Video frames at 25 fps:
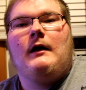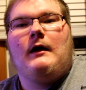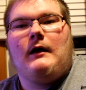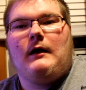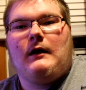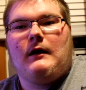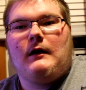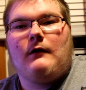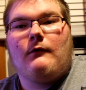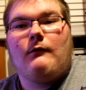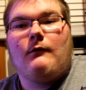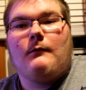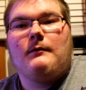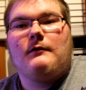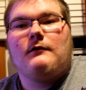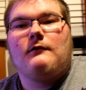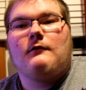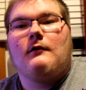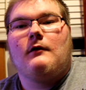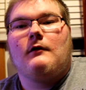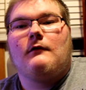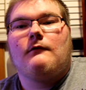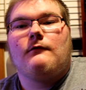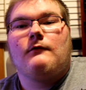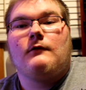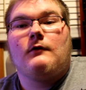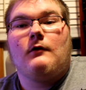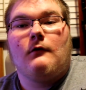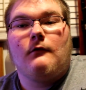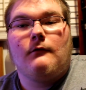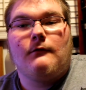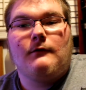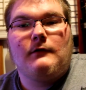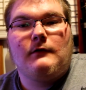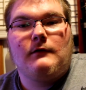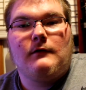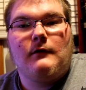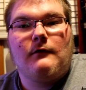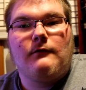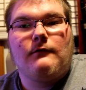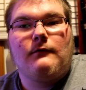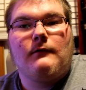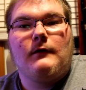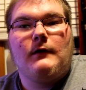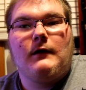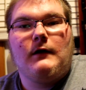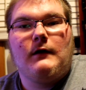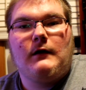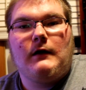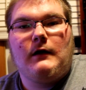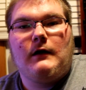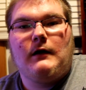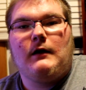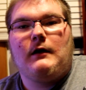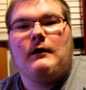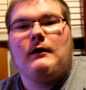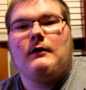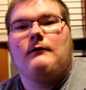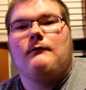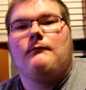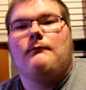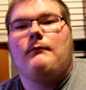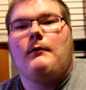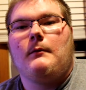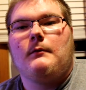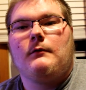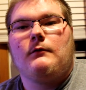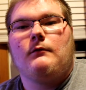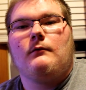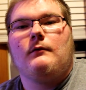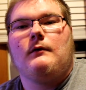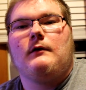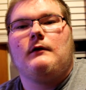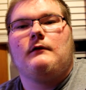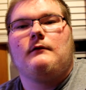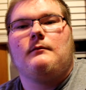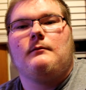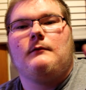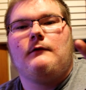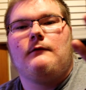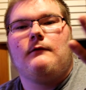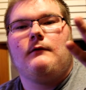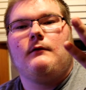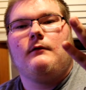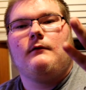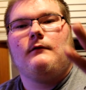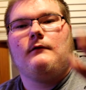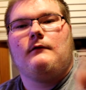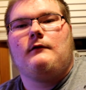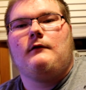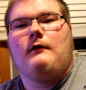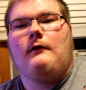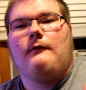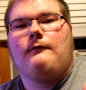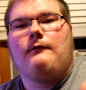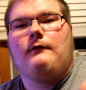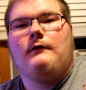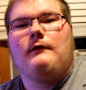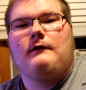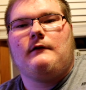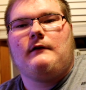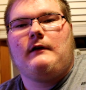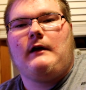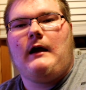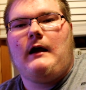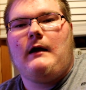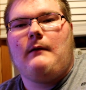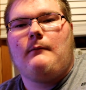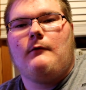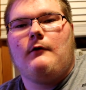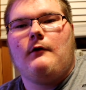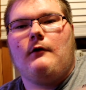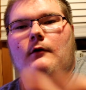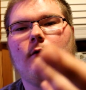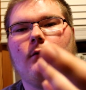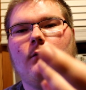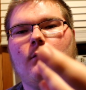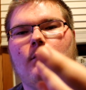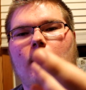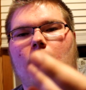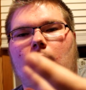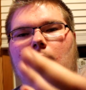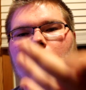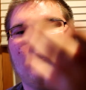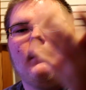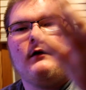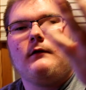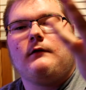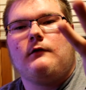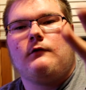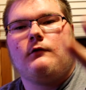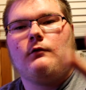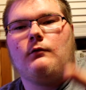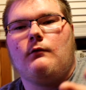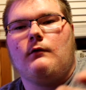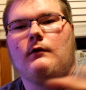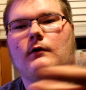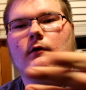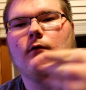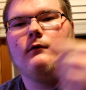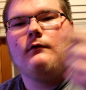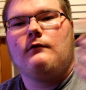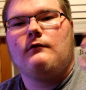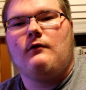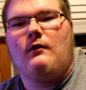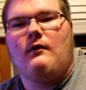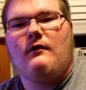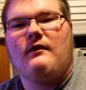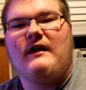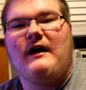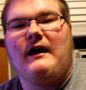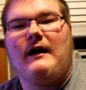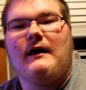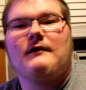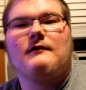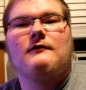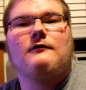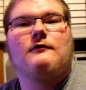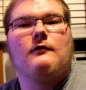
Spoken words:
And I will be starting photography stuff and probably doing some different stuff for this camera and whatnot, tutorials and all that.